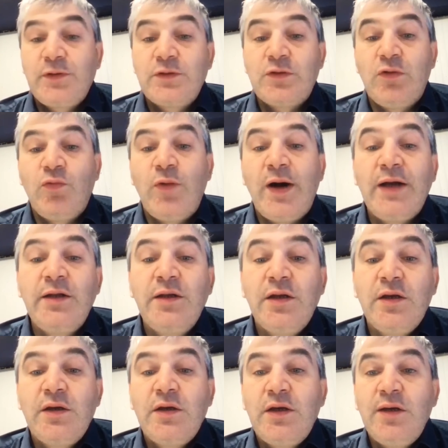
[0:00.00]
So one
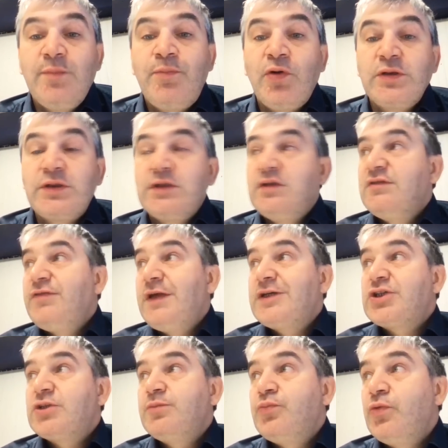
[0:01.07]
important
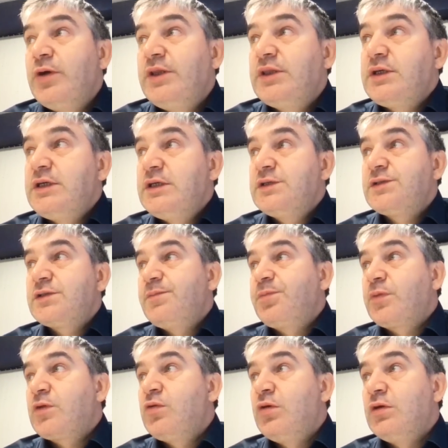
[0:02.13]
inflection point is
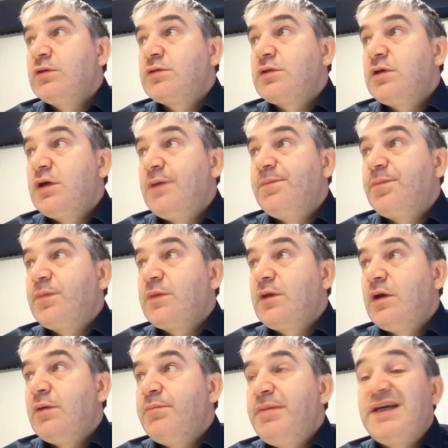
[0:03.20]
called
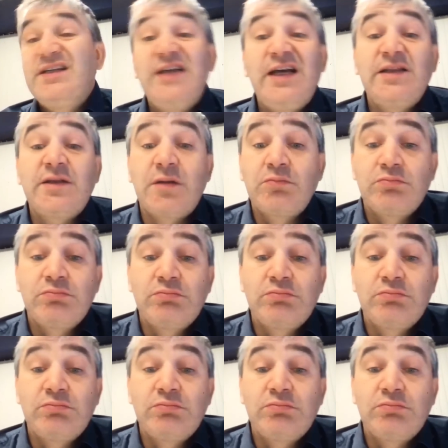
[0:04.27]
big data.